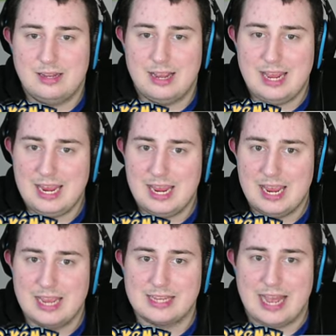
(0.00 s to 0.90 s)
he
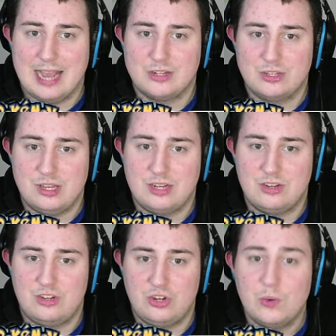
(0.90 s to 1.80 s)
is actually
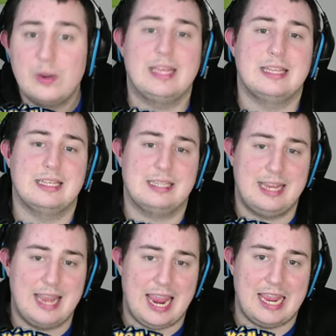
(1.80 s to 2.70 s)
doing this
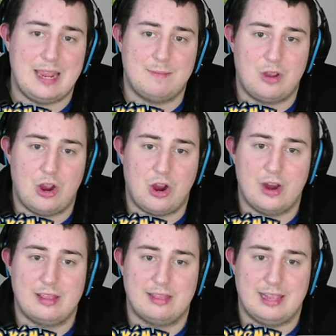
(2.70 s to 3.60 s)
game
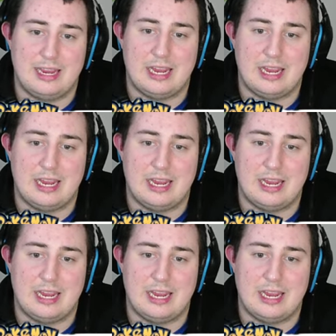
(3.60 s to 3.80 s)
currently